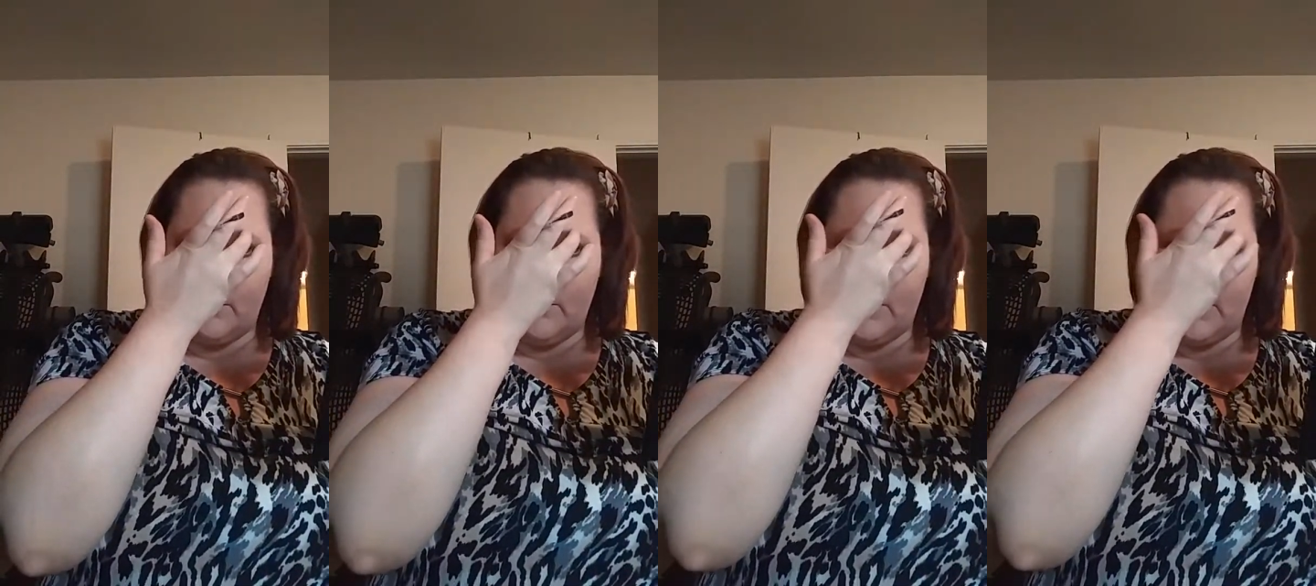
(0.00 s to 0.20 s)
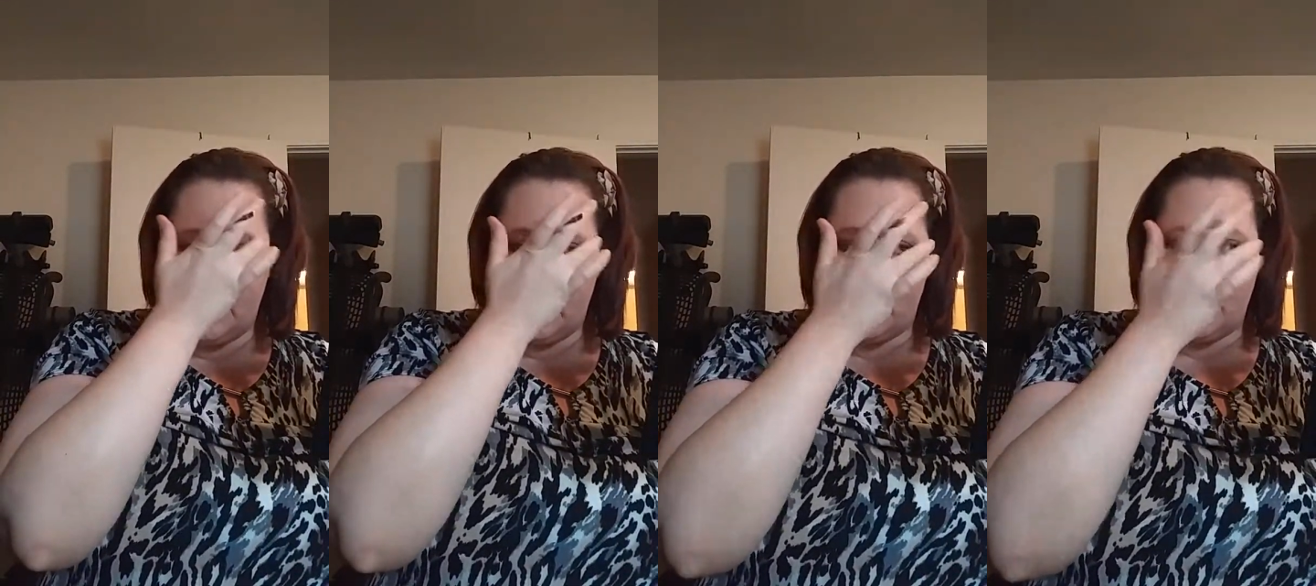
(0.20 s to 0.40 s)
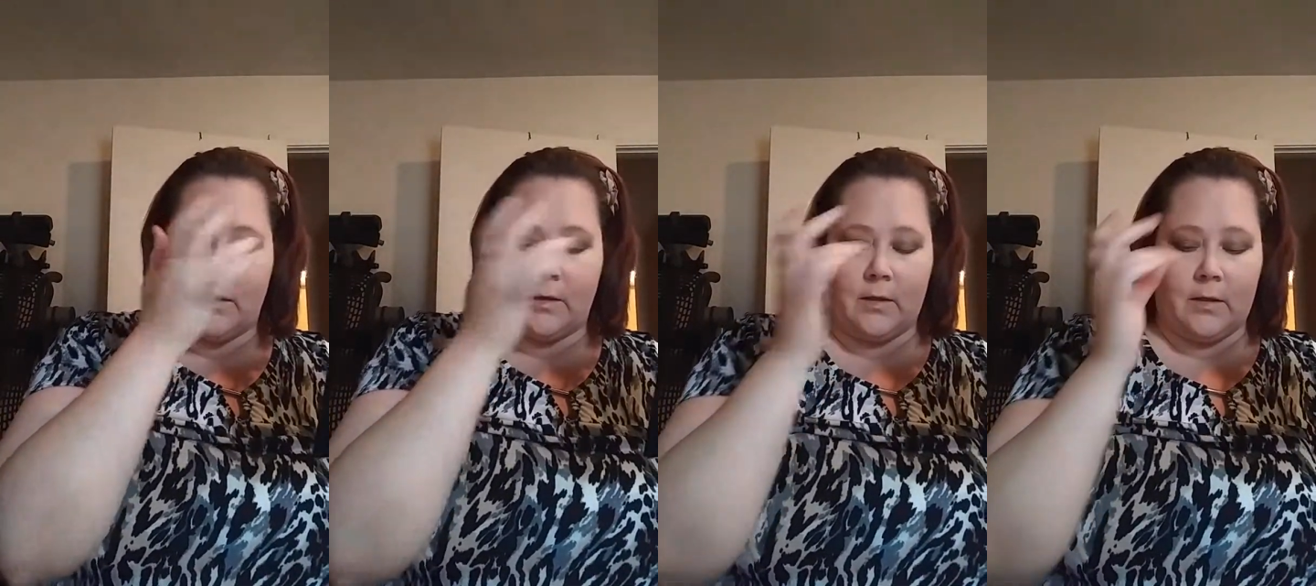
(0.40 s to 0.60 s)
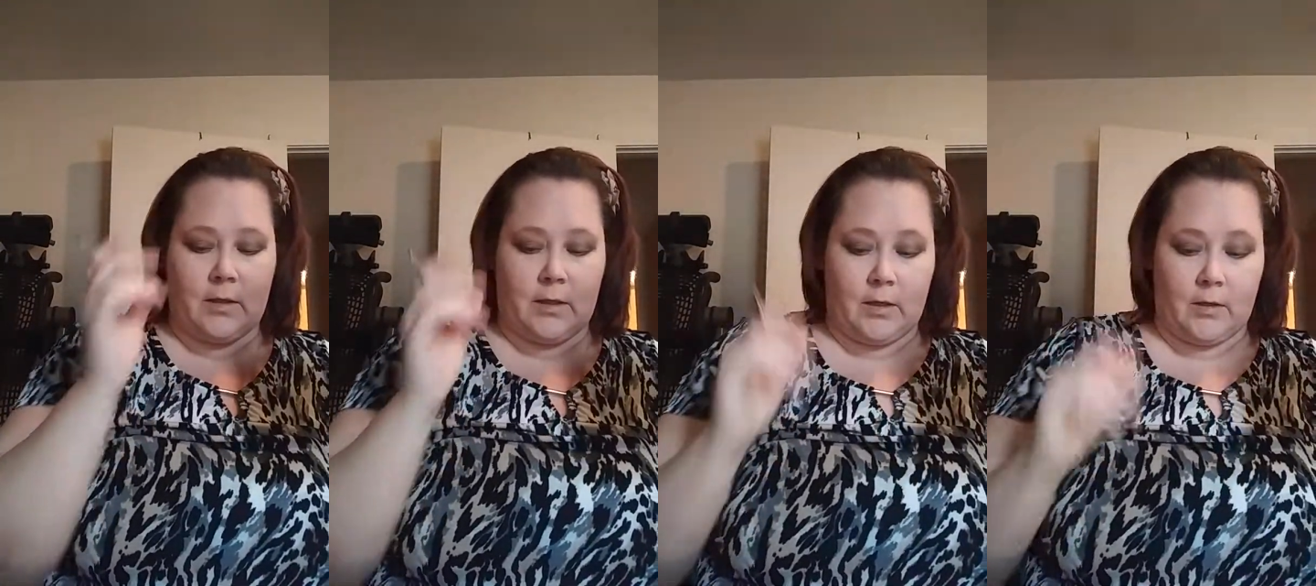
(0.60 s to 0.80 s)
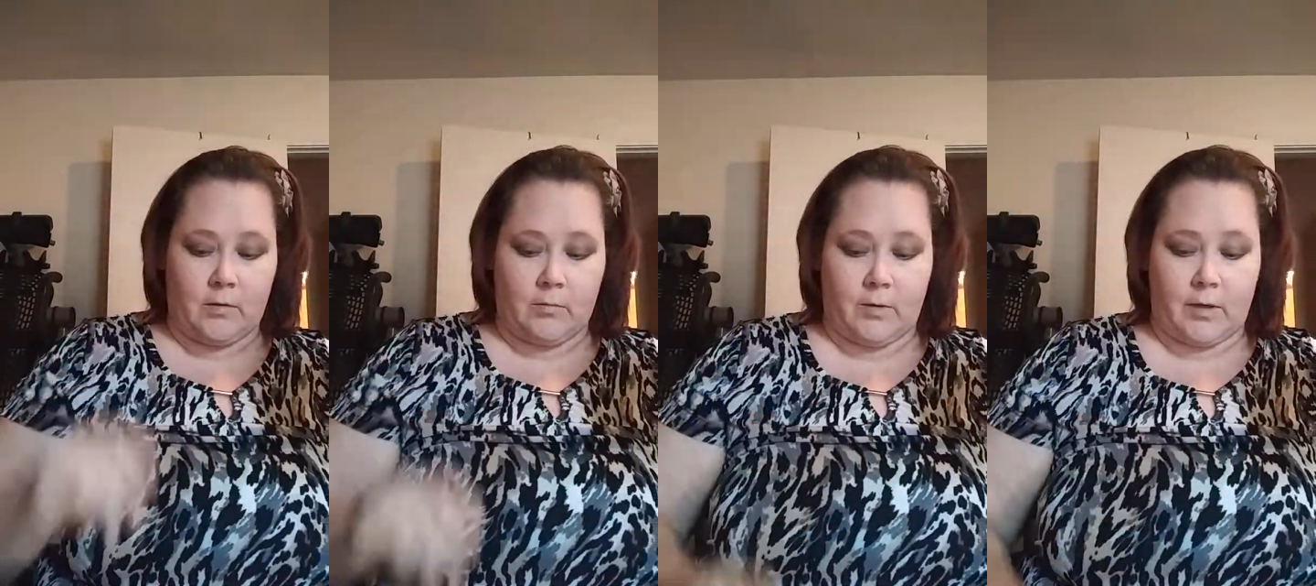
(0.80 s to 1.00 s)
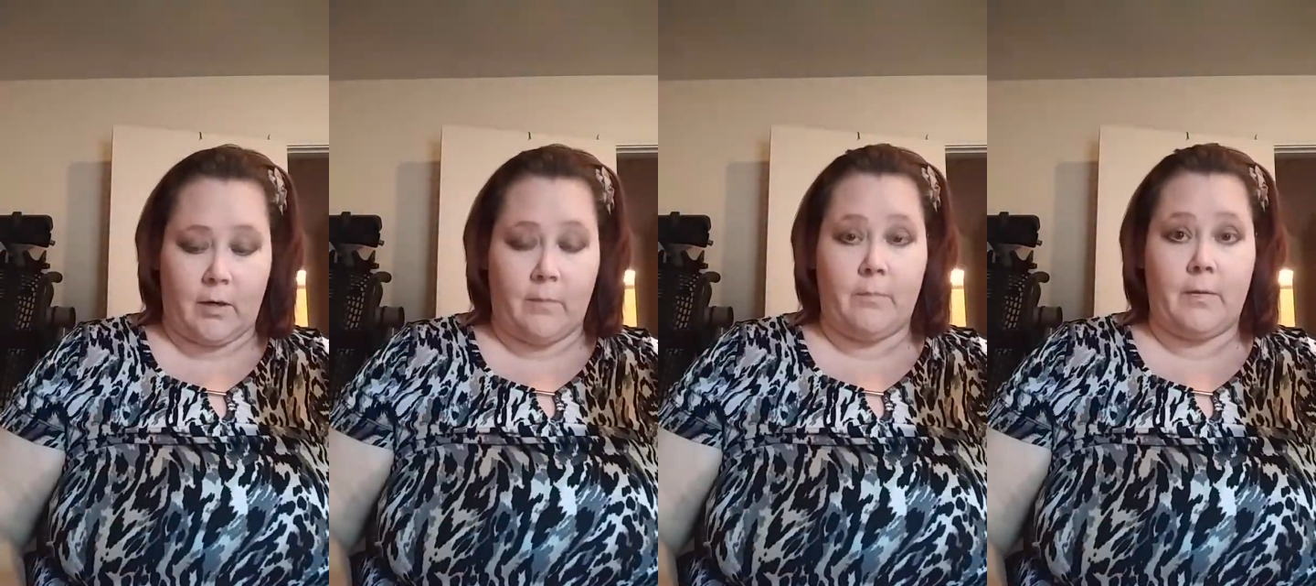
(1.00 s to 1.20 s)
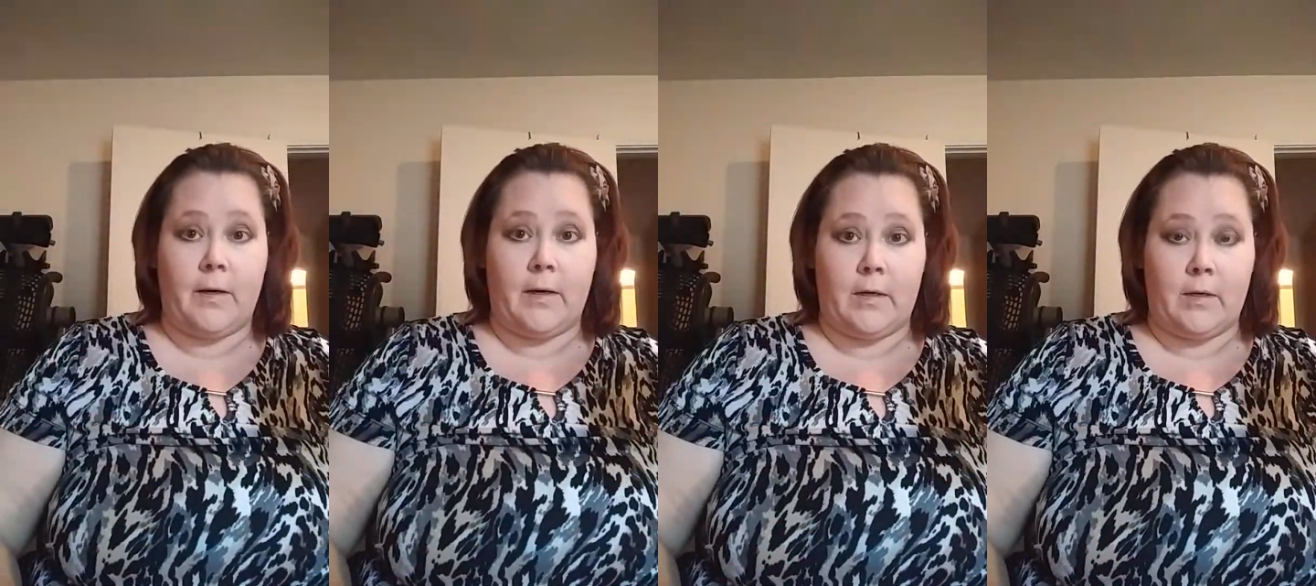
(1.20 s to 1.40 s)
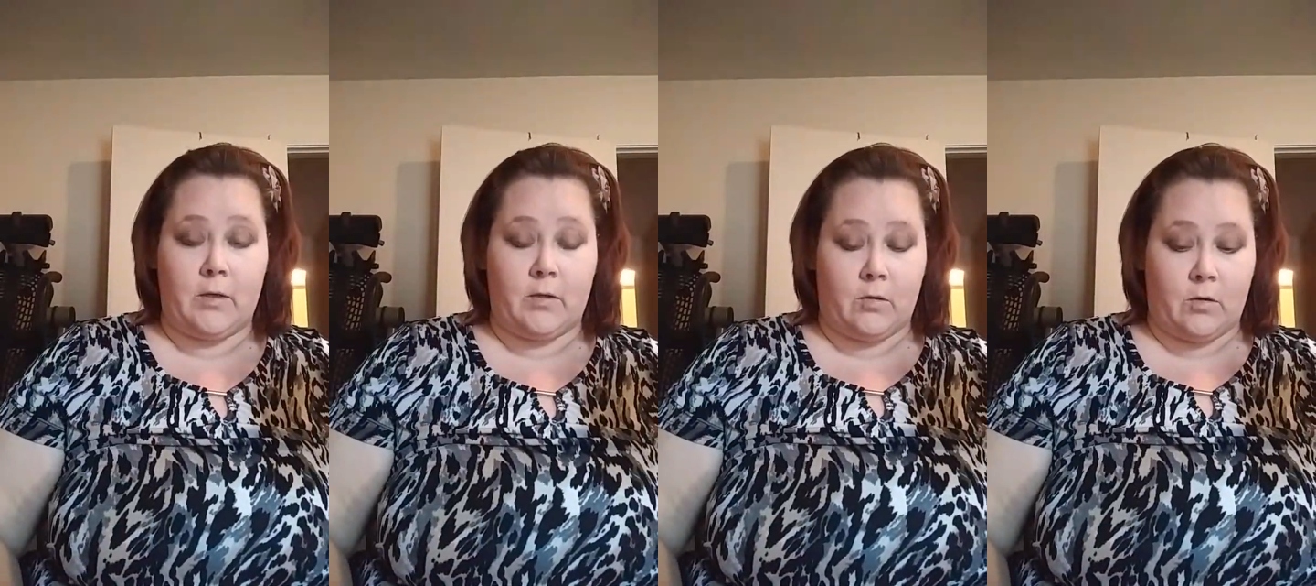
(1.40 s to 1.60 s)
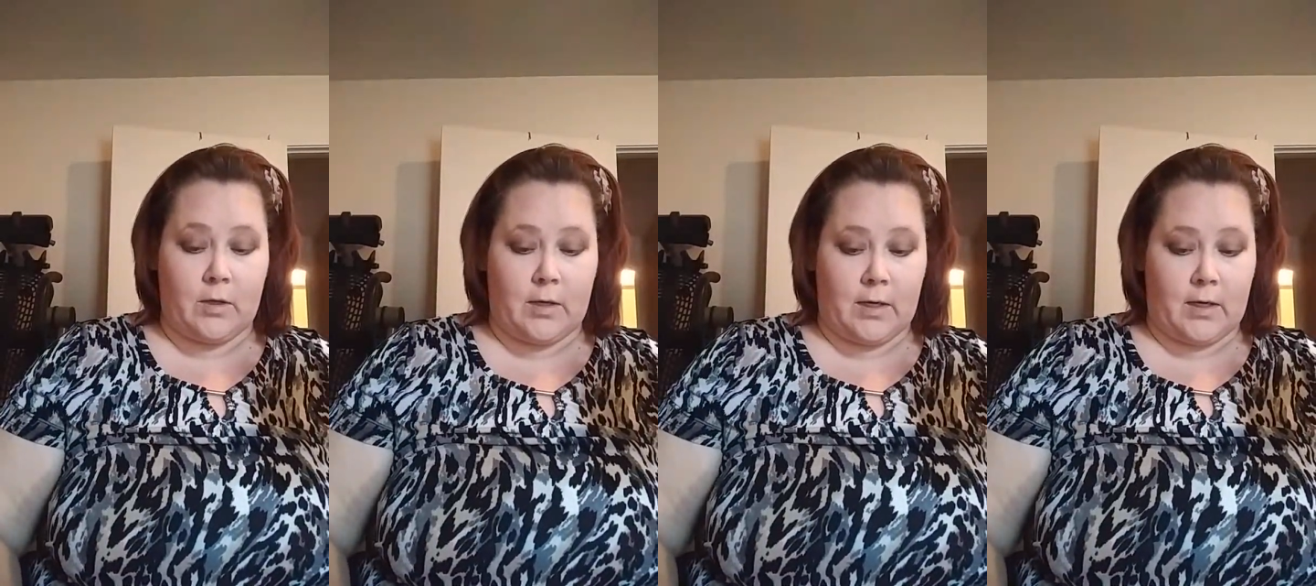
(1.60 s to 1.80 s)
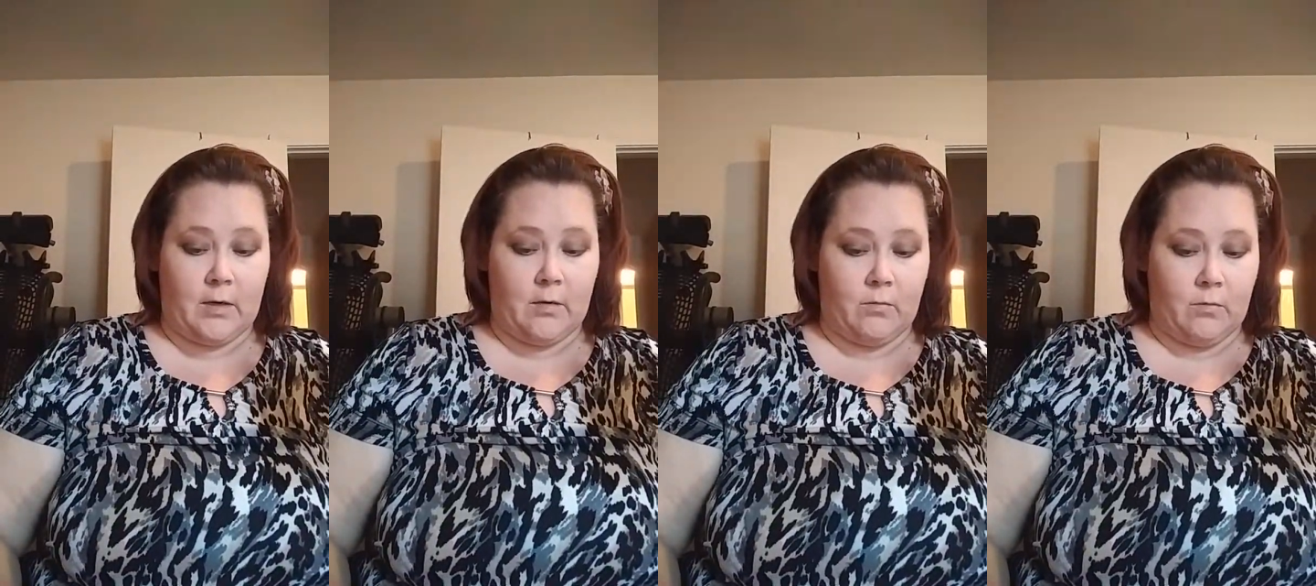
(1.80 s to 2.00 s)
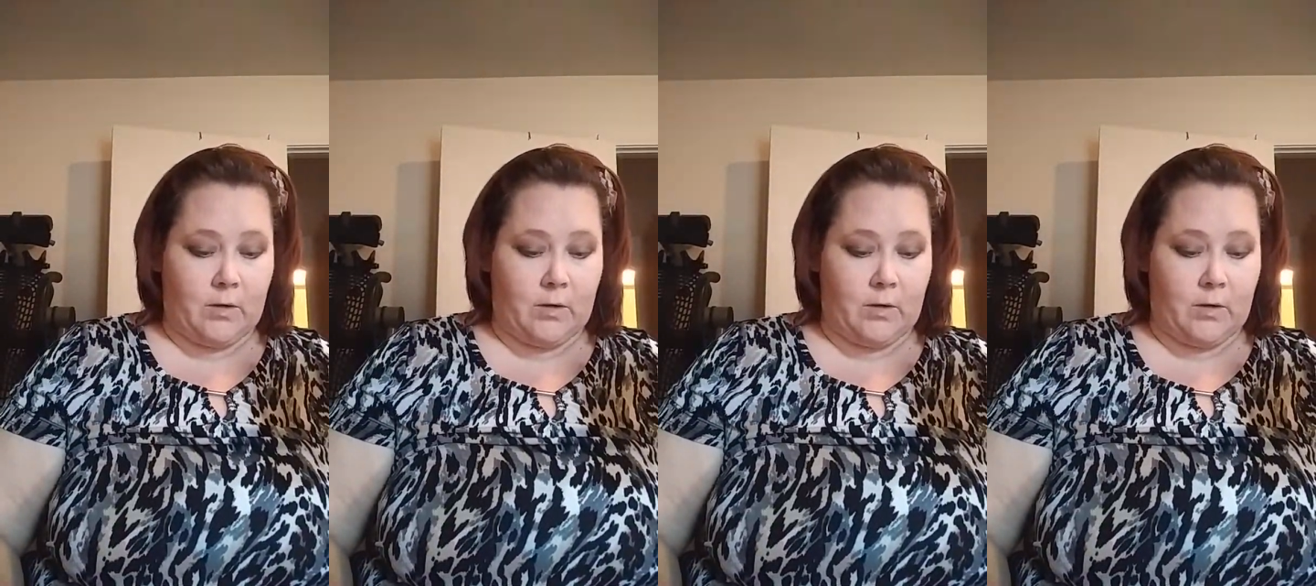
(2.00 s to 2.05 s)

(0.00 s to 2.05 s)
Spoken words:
bit darker than the other brow, but it is okay.